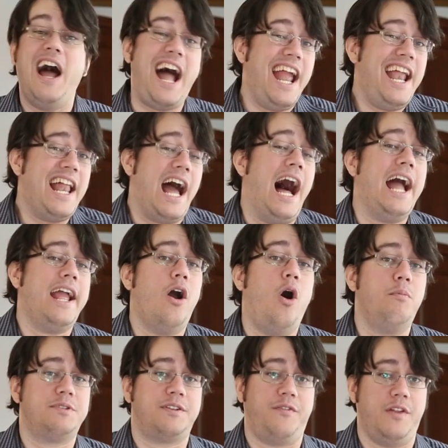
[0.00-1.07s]
I had high
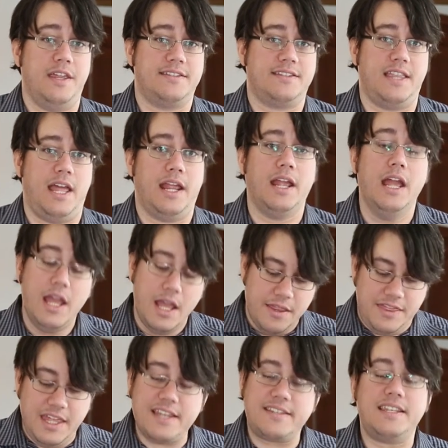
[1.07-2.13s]
hopes for this thing.
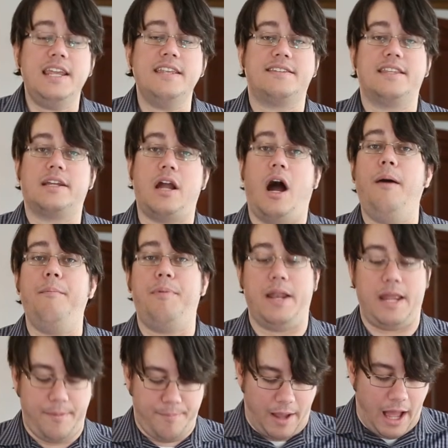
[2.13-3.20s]
This is the
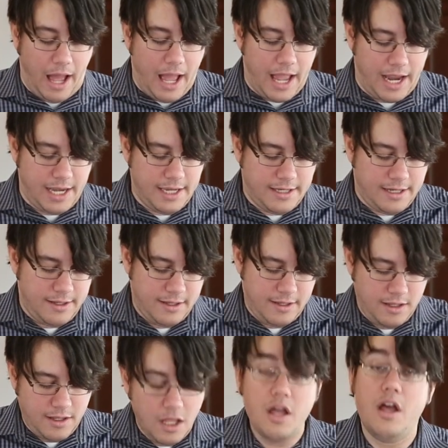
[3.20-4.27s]
company behind
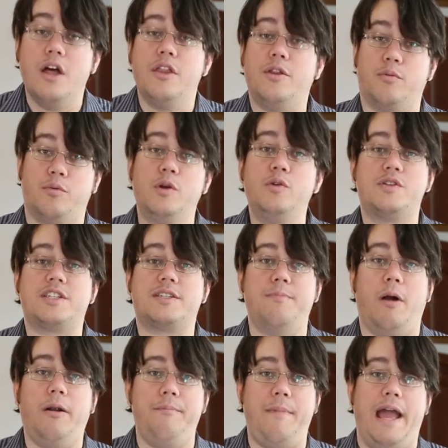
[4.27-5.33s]
the Roost
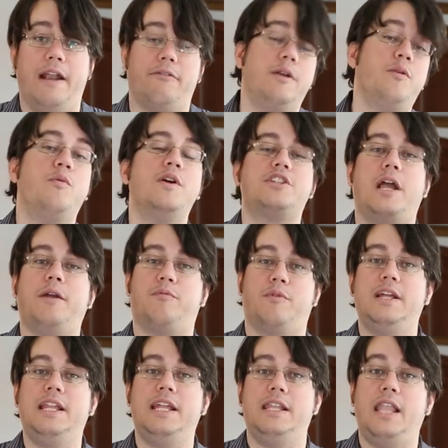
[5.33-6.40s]
Smart Battery, which I
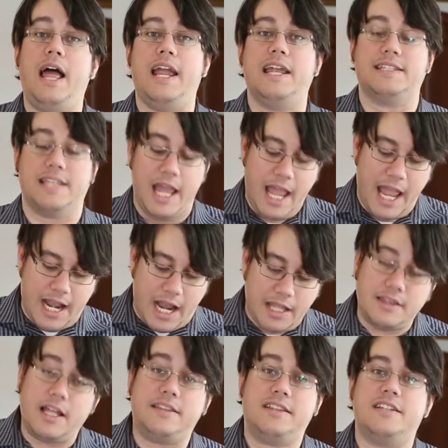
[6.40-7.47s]
really liked. And I
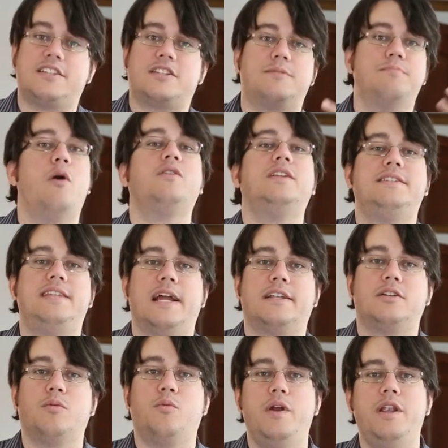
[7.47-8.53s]
thought the smoke
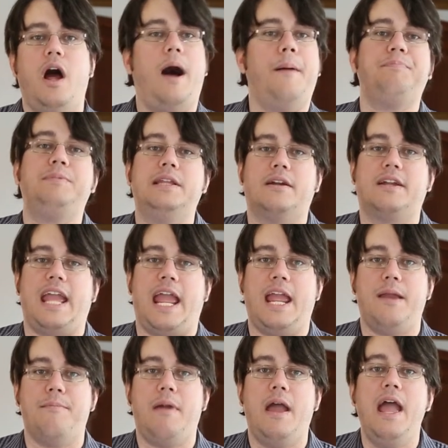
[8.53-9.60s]
detector would up their
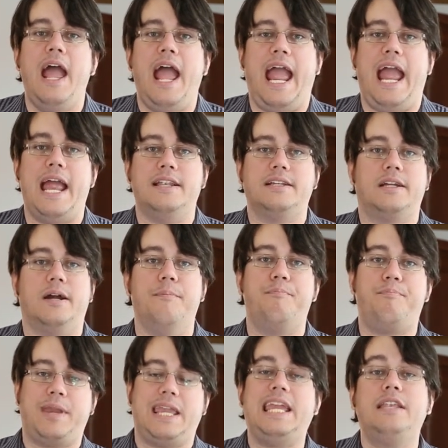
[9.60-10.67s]
game and
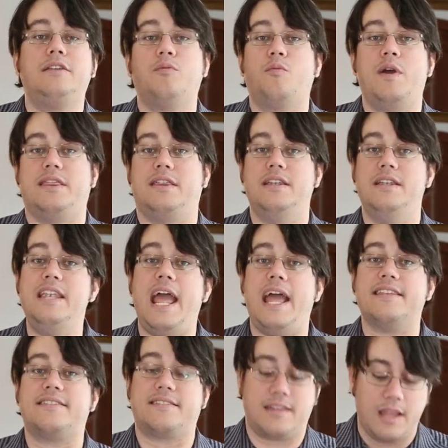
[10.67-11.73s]
compete with
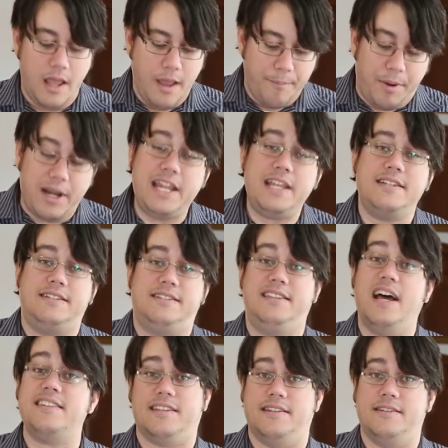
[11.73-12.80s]
Nest, but it
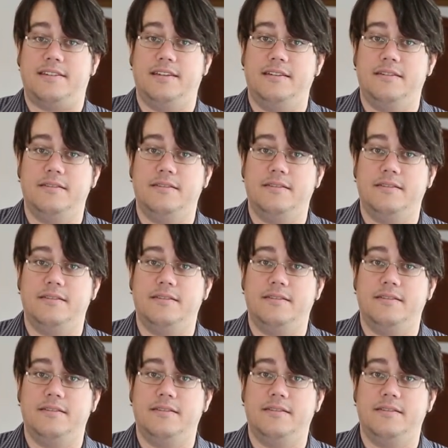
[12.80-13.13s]
doesn't.